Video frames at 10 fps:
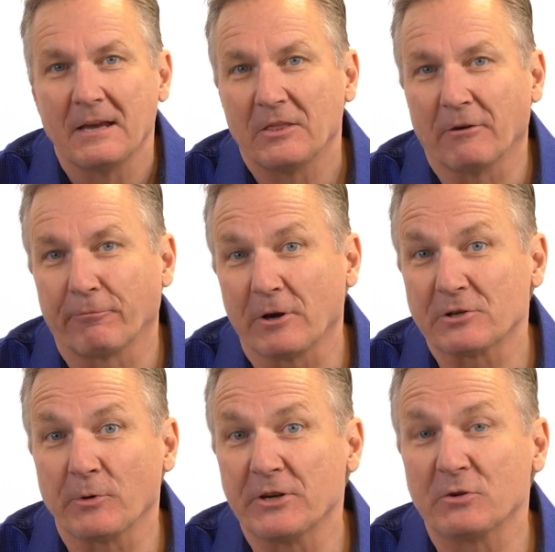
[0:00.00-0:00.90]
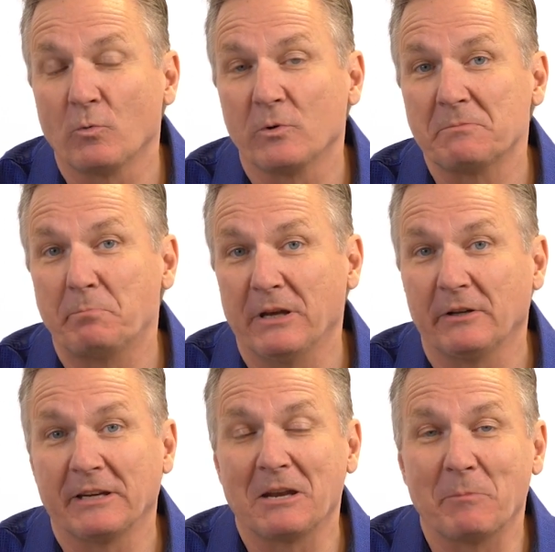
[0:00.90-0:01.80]
The frustration was
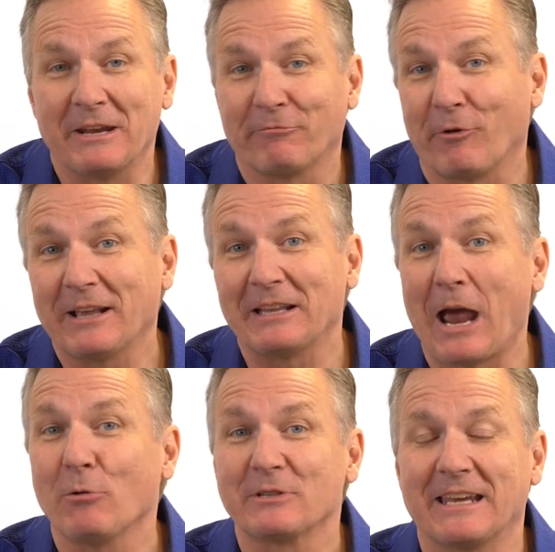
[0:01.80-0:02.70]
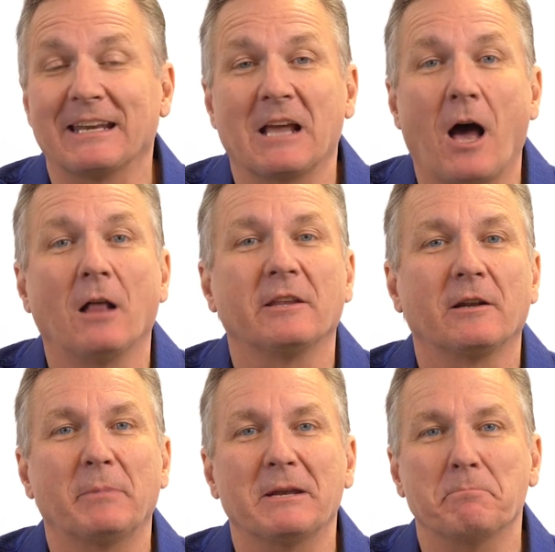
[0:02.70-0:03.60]
building in me, and frankly, I was getting a
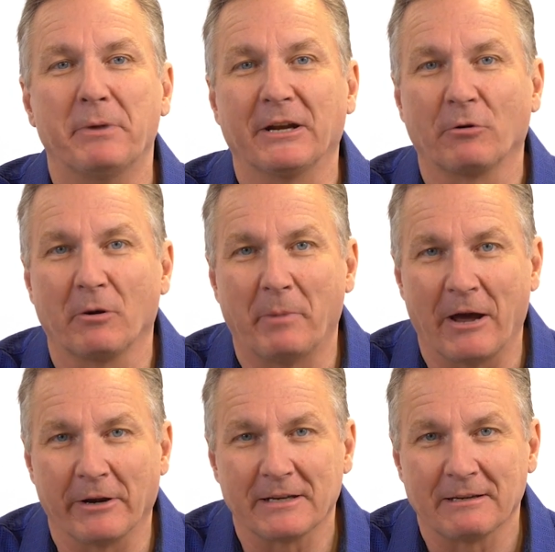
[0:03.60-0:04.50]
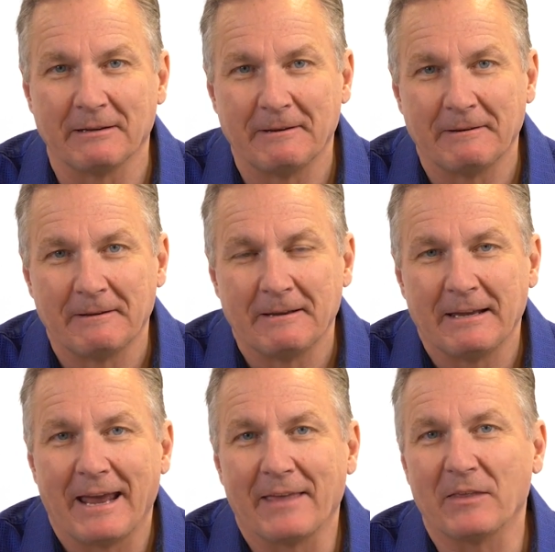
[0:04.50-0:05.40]
little bit bitter about it.
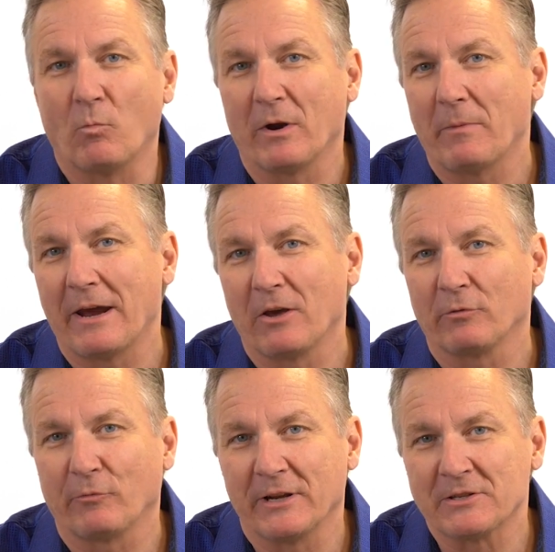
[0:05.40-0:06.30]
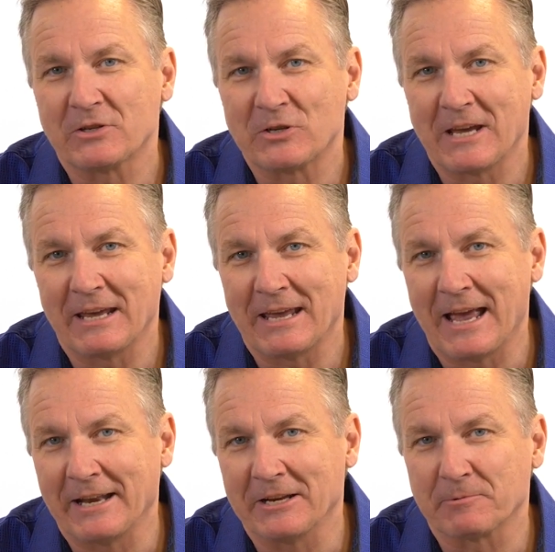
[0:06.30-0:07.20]
And then one of my other friends
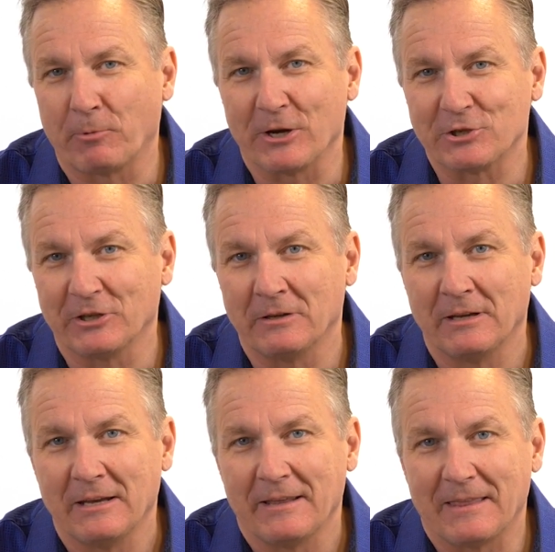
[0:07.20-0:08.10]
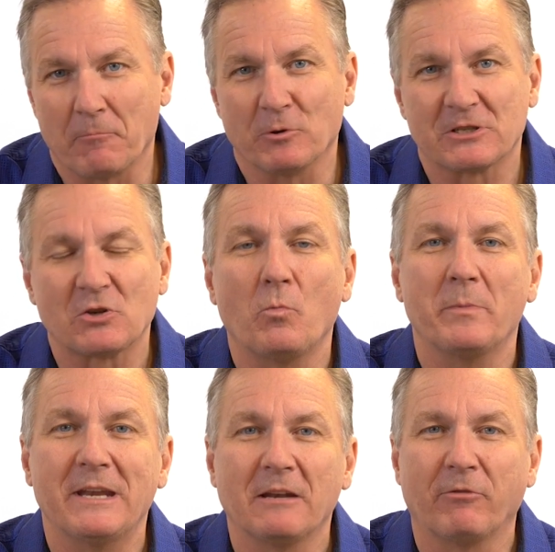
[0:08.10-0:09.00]
had an expression that was
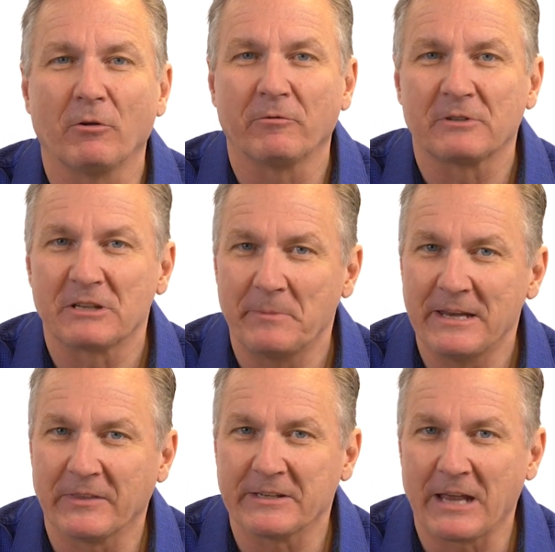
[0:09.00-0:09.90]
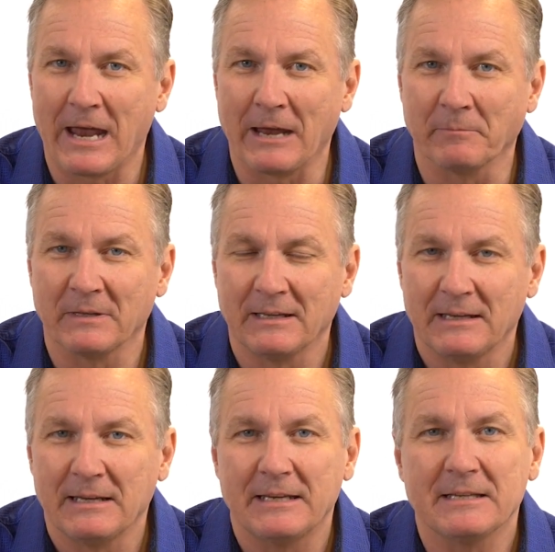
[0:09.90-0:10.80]
meaningful to me at the time.
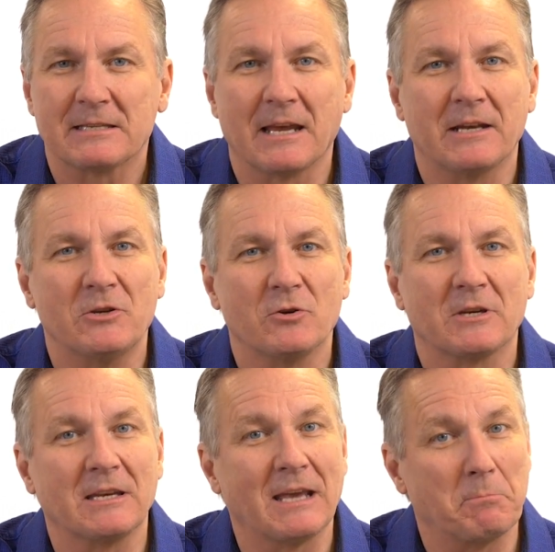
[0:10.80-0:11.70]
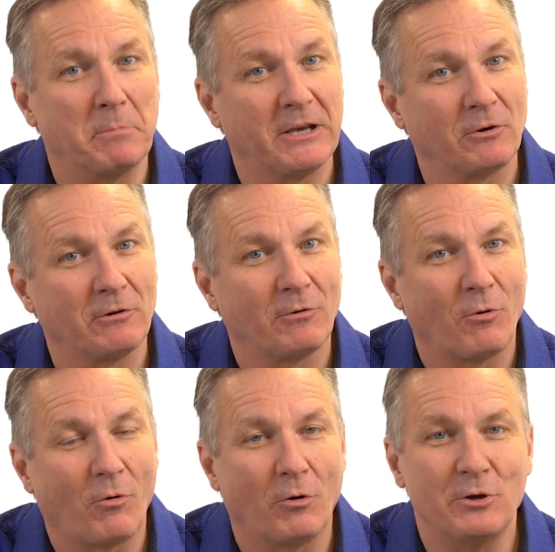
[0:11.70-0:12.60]
He said, "You can get bitter
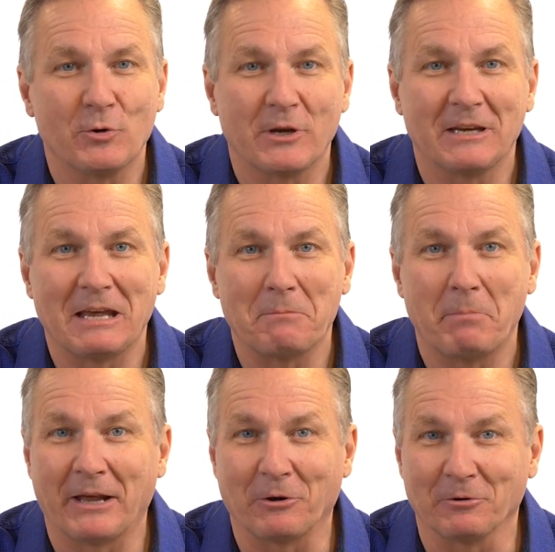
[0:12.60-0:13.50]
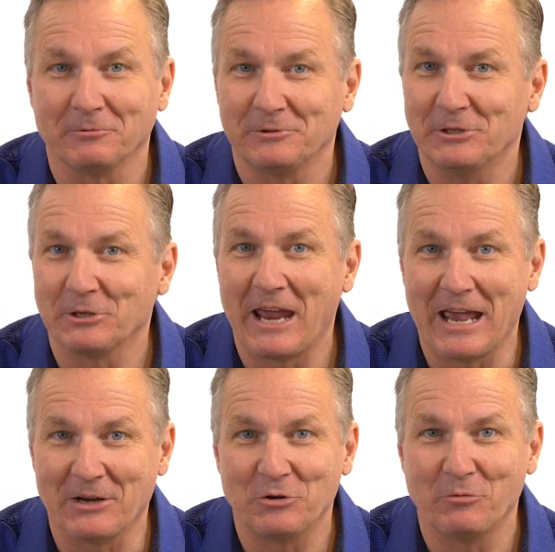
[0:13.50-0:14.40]
or you can get better. You
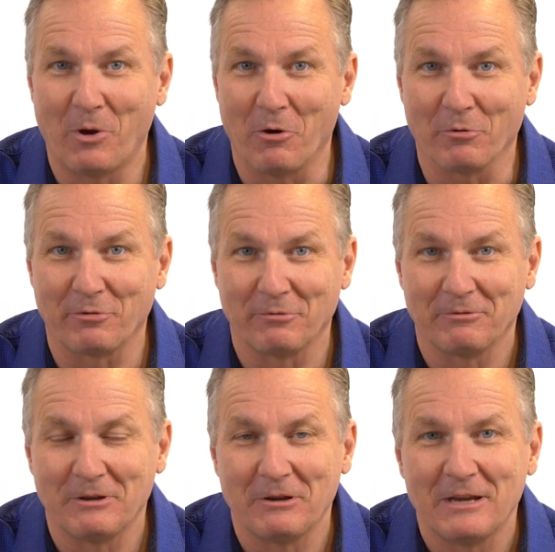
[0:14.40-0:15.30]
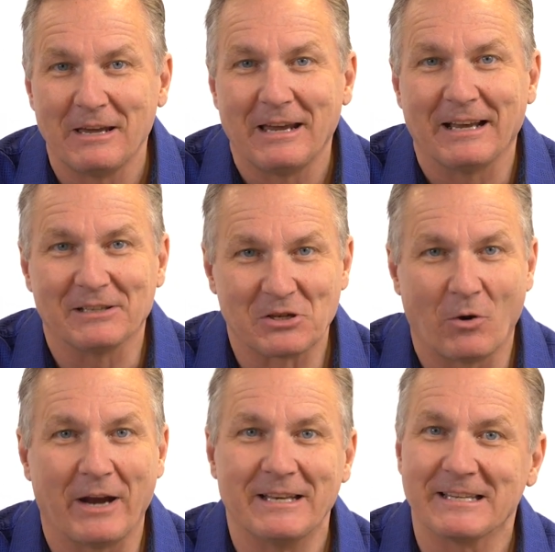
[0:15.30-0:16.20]
can't do both." And
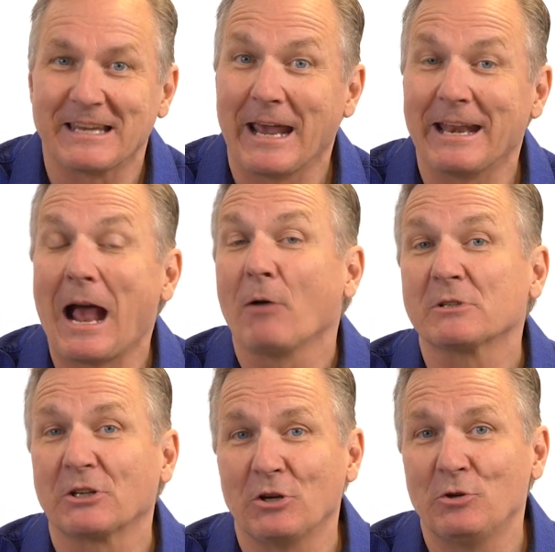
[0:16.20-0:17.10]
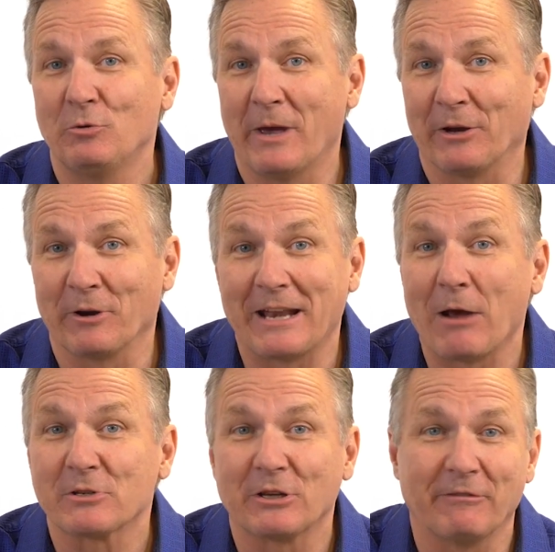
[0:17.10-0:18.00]
so I decided I was going to do better, and I
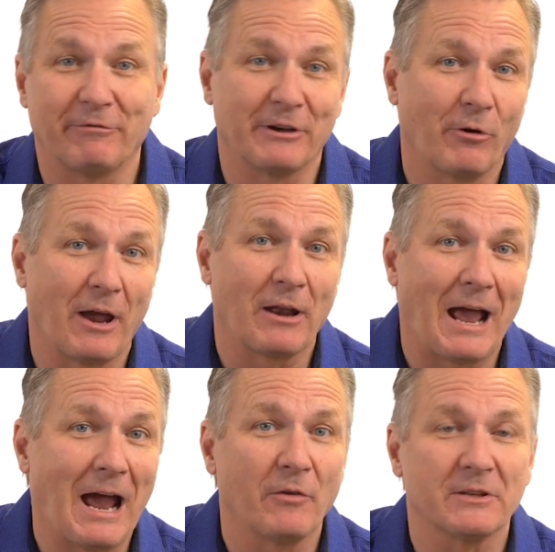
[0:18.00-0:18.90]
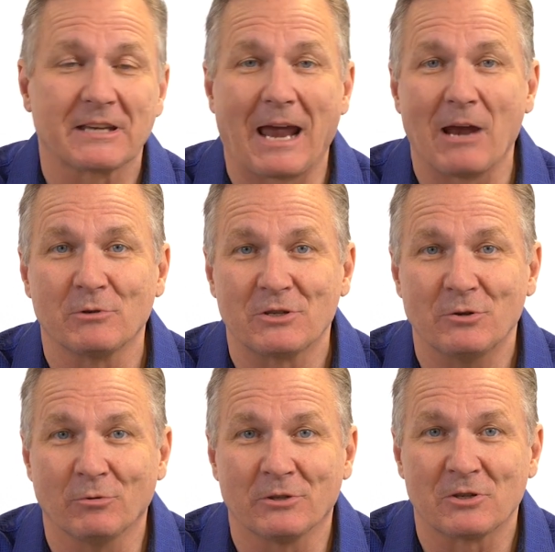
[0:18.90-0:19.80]
was going to figure out how this guy was
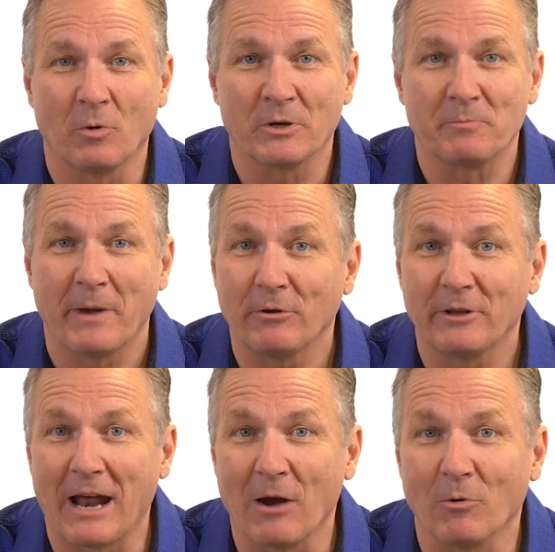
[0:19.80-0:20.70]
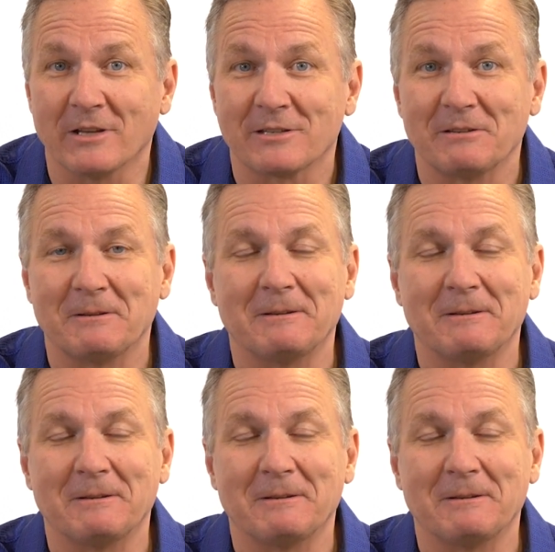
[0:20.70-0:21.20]
doing so much better than I was.